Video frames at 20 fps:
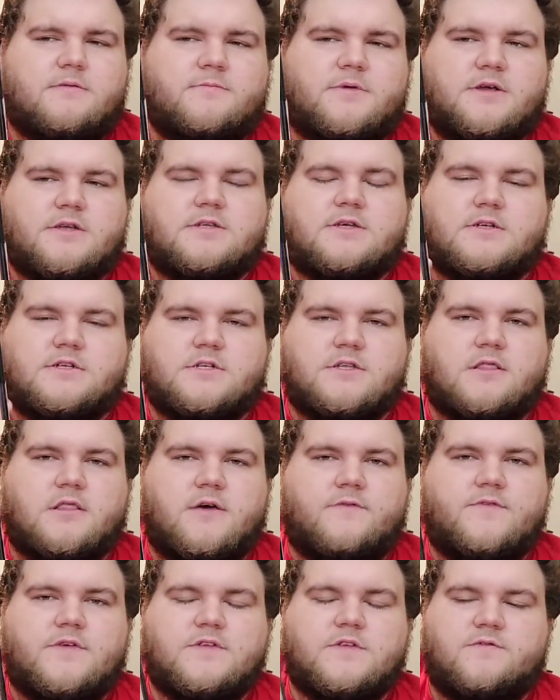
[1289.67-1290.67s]
because I just
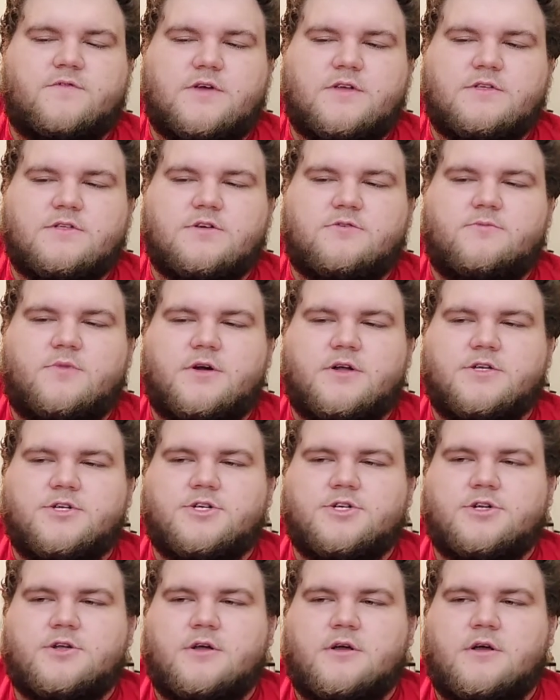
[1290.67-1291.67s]
love this event so
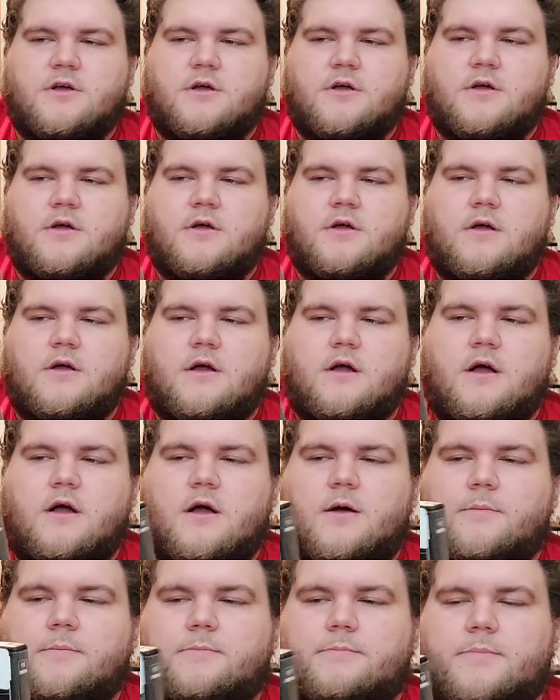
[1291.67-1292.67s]
much.
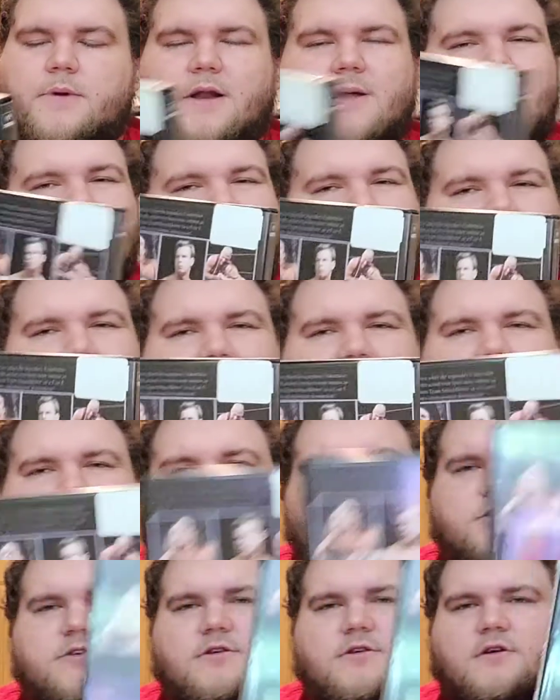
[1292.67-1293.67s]
Um, but I'm, I'm not
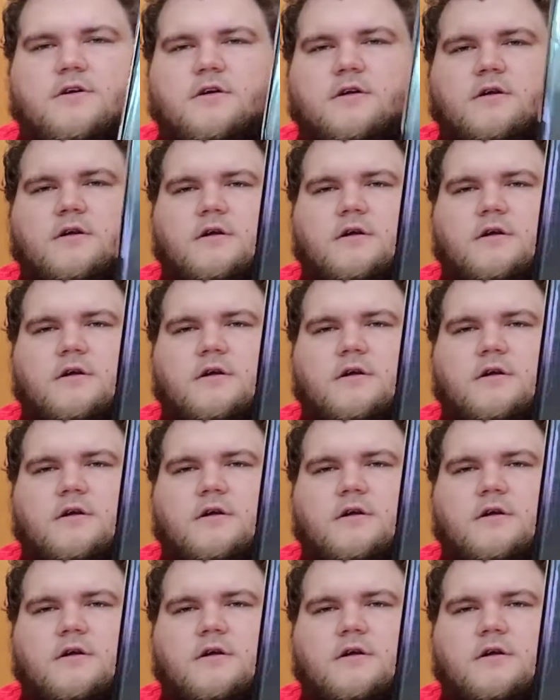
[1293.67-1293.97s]
sure.